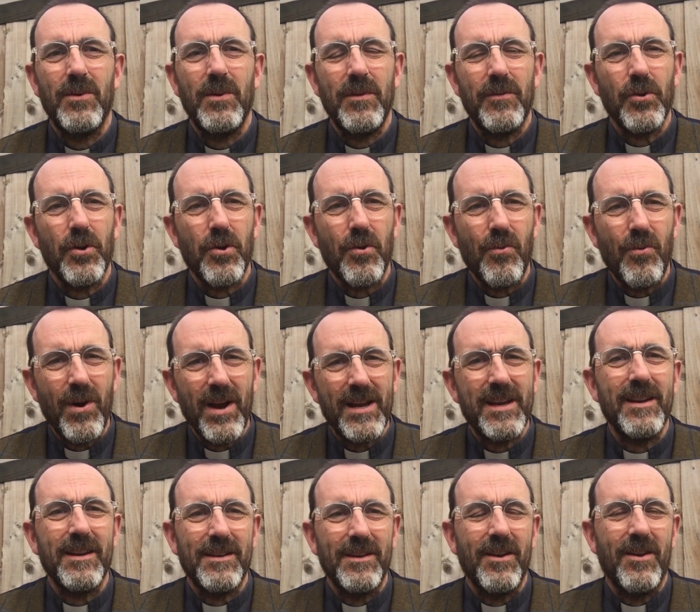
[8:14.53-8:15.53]
We've got to
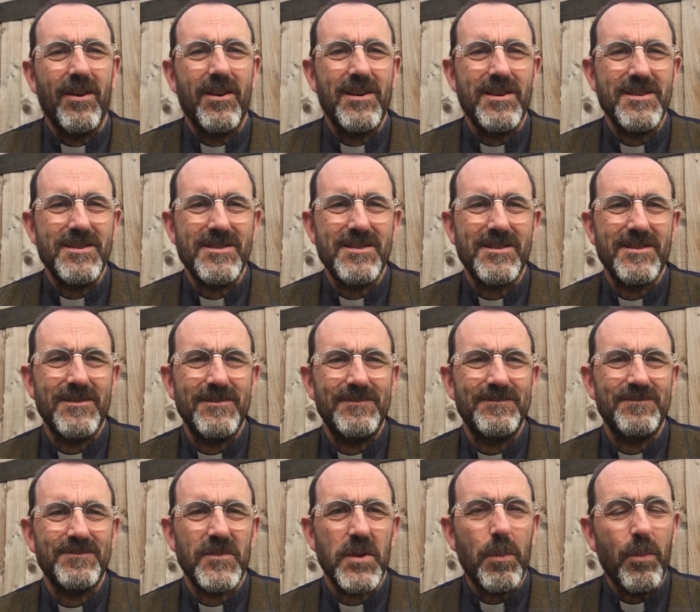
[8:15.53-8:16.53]
recognize
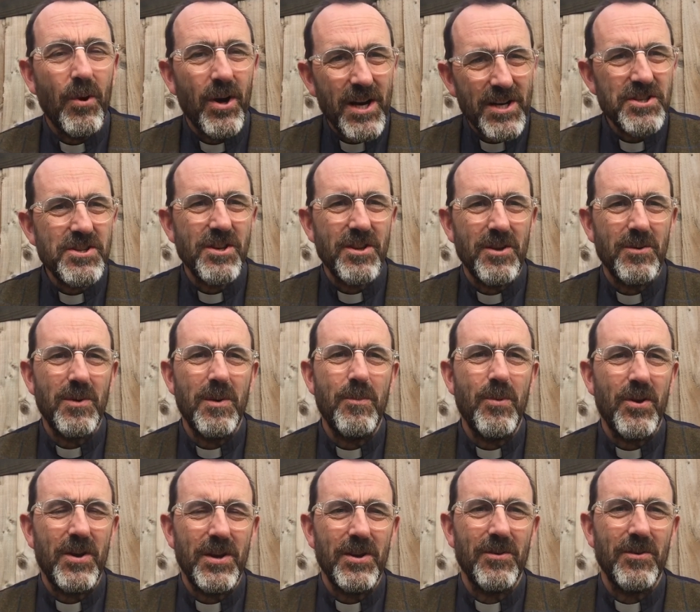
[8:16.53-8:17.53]
the pressure that we're
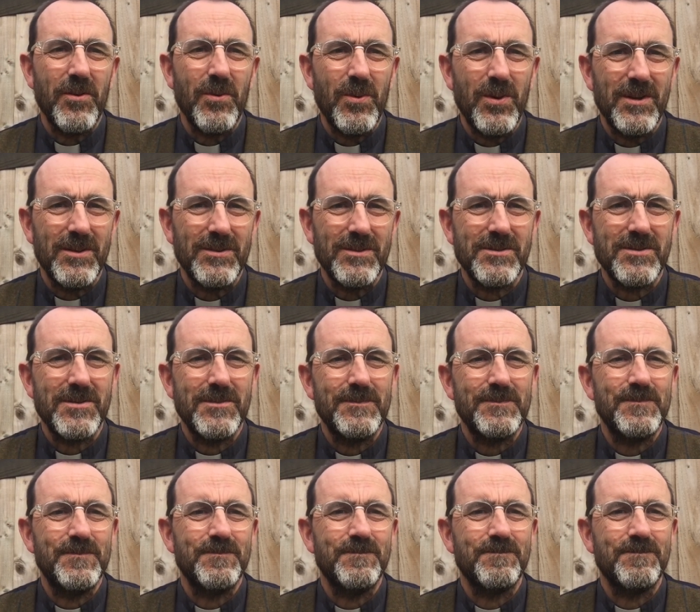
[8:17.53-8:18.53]
putting on the world,
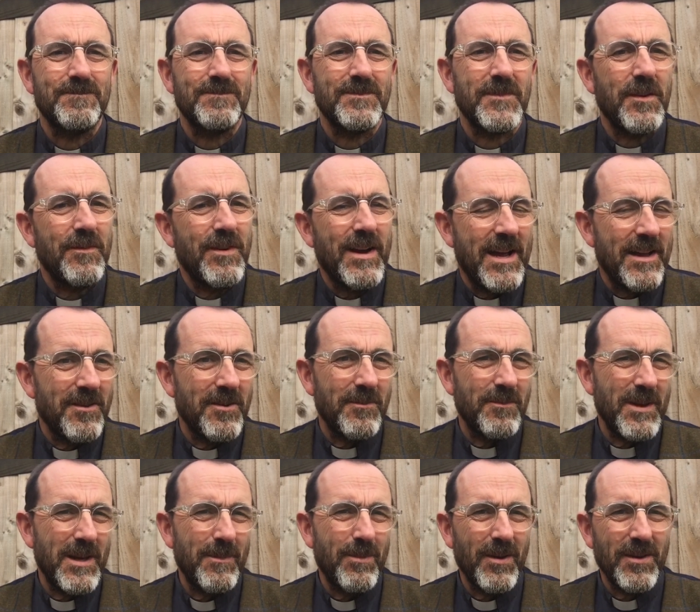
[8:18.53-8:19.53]
the fact
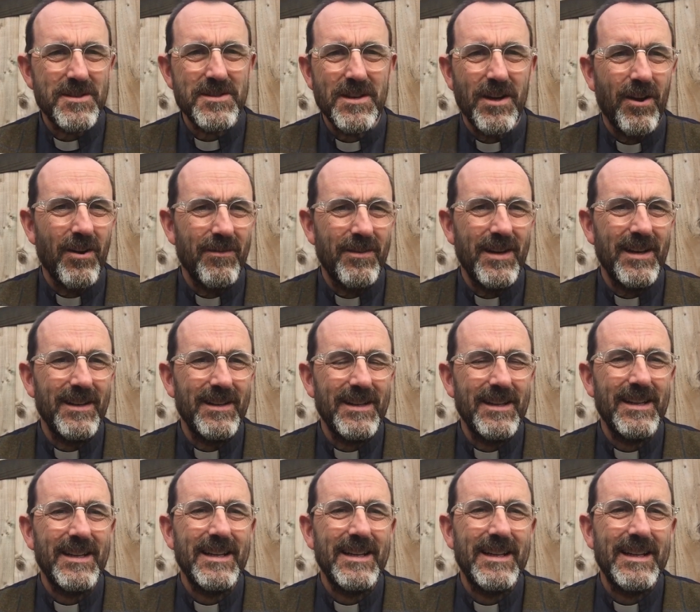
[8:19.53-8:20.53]
that people are starving,
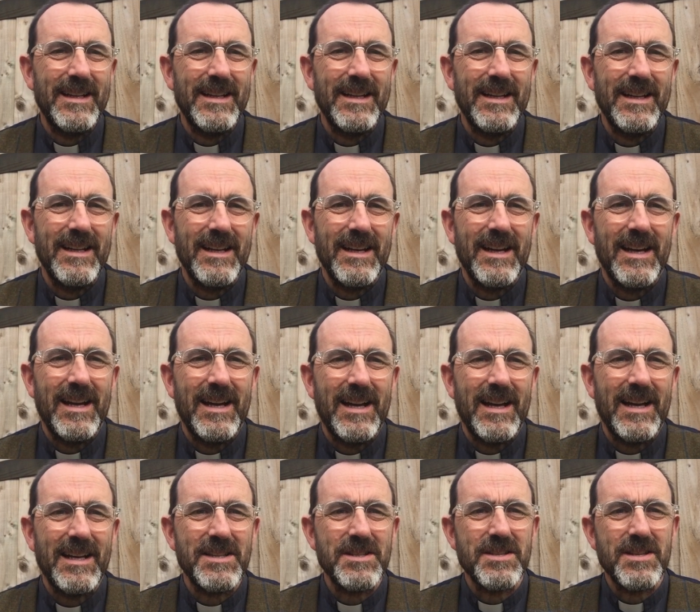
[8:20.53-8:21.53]

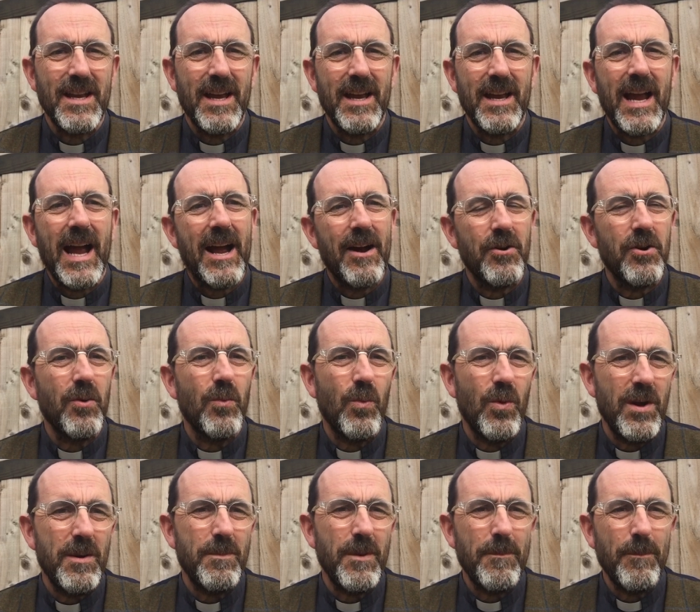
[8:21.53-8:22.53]
and say, how can
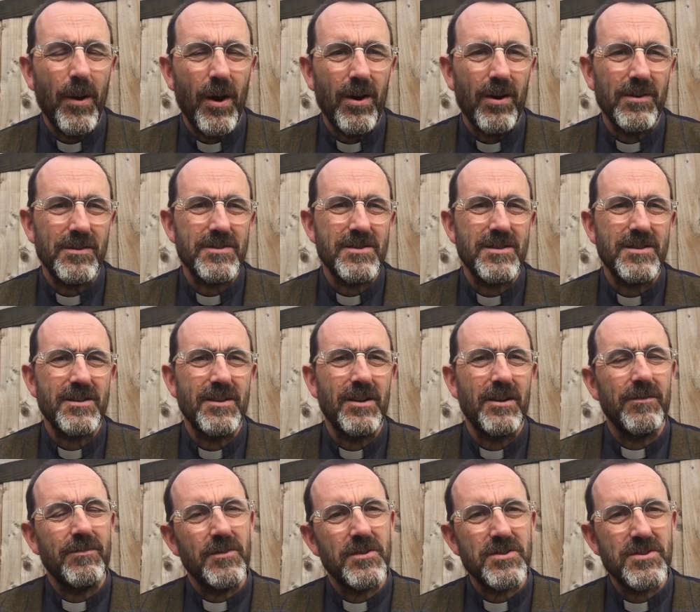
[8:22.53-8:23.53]
we be part
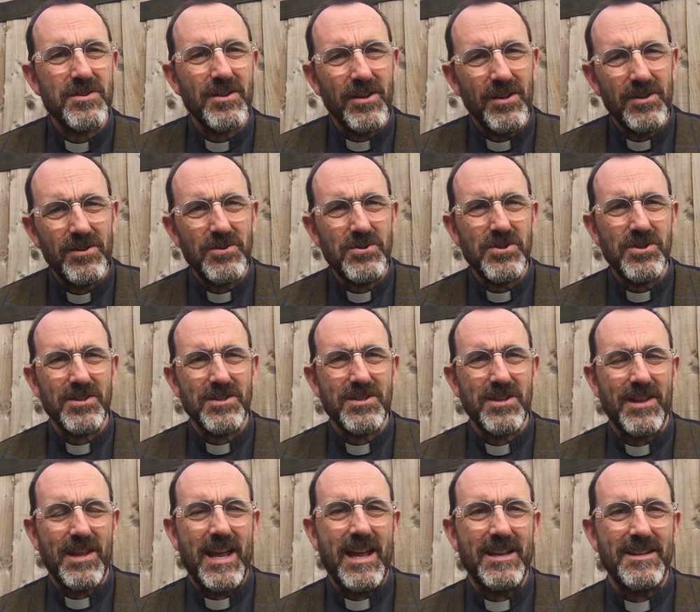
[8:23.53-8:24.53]
of the solution
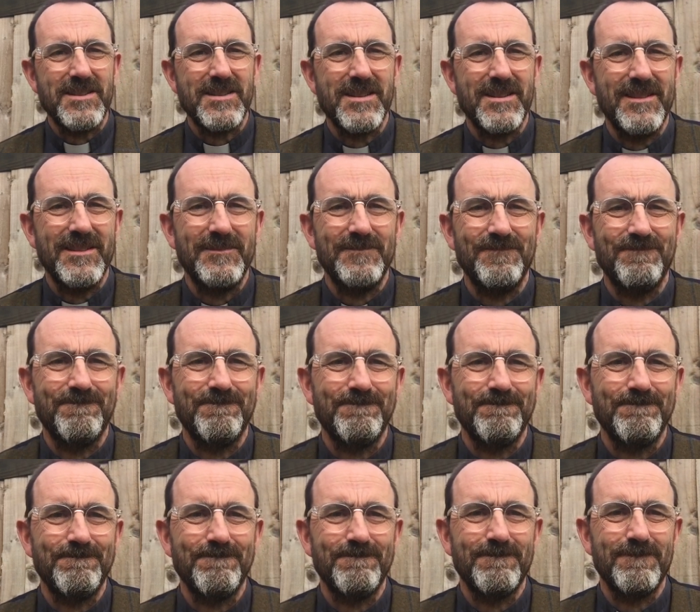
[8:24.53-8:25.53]
to that
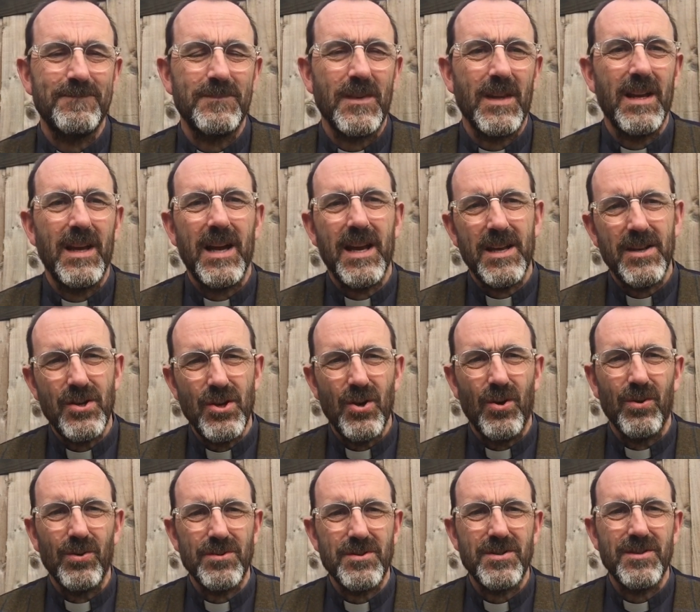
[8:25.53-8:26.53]
and
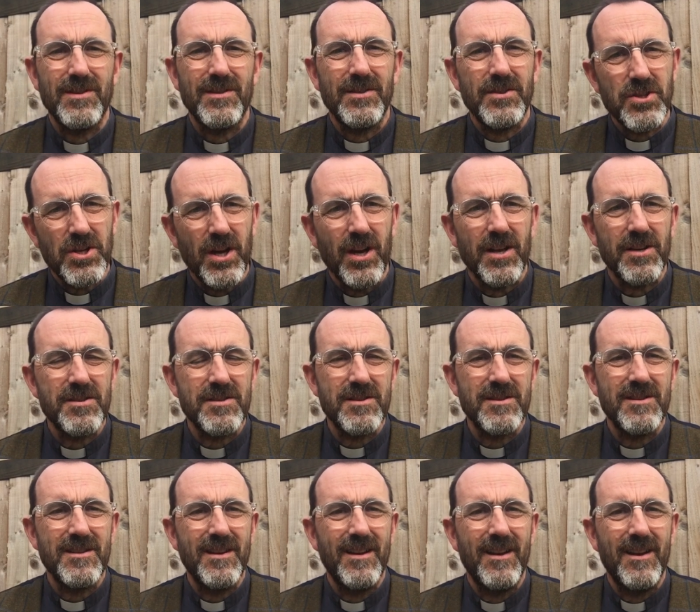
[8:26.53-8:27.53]
not
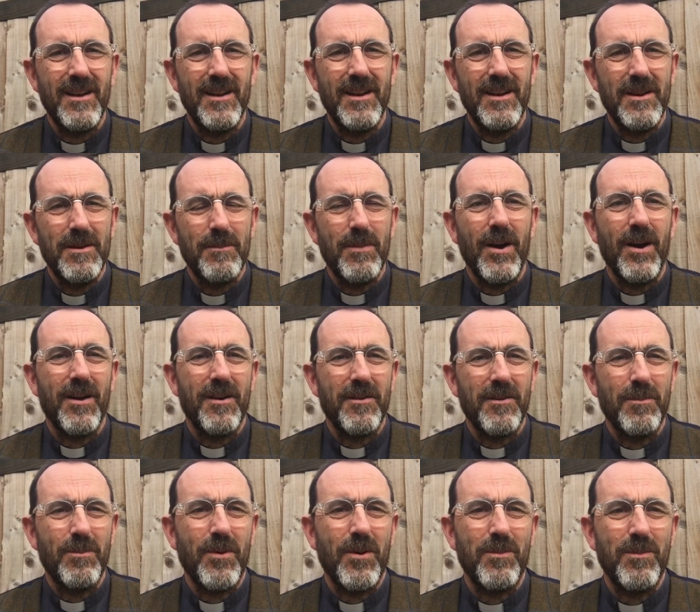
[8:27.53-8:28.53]
just part of
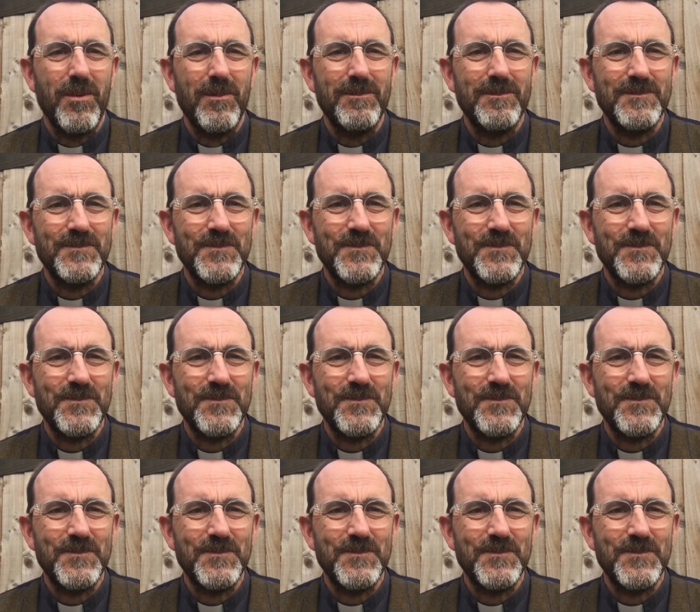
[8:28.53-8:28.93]
the problem?